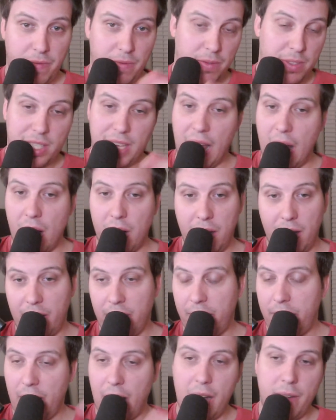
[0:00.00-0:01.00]
Sounding a
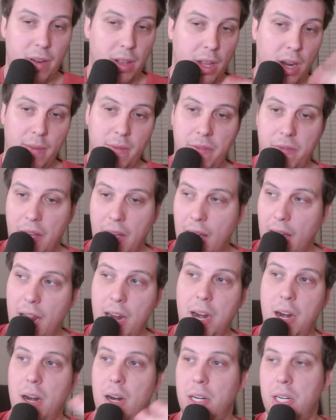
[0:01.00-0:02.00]
5-alarm
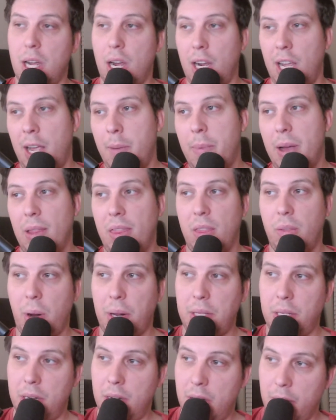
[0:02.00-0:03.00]
fire, talking about
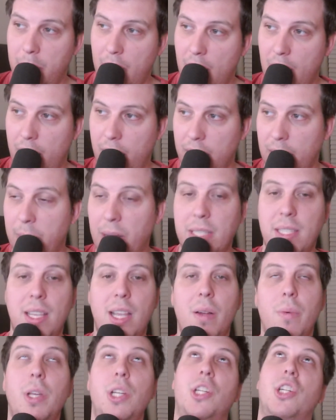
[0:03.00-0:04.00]
threats to democracy. I'm not
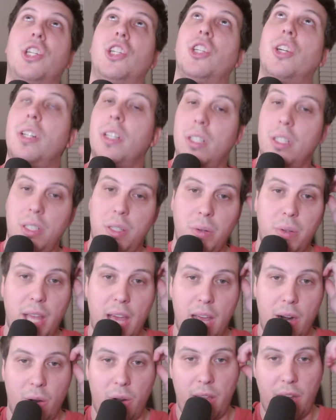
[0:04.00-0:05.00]
saying we shouldn't do
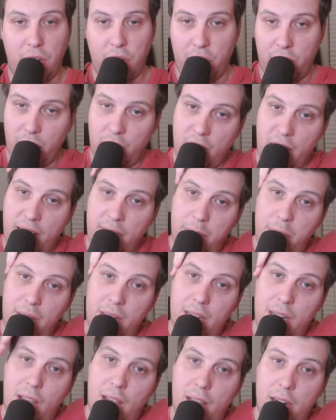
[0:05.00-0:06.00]
that or that shouldn't have
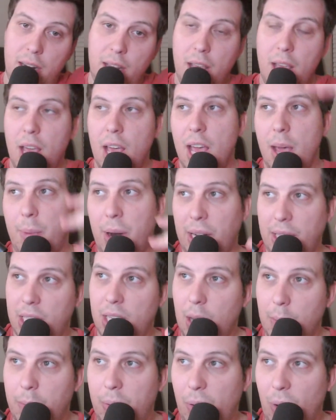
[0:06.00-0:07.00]
been done, but at
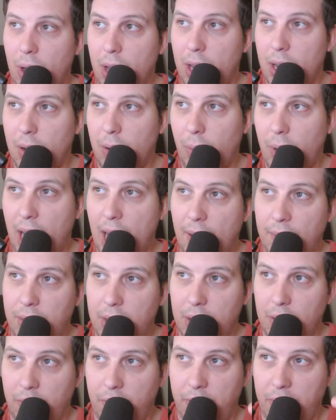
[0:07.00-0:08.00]
some point we have
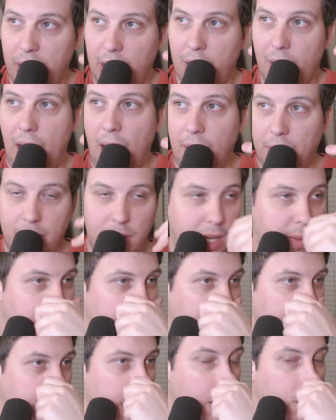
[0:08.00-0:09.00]
to figure out
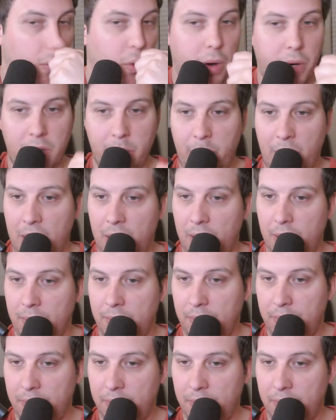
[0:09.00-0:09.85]
something that works better.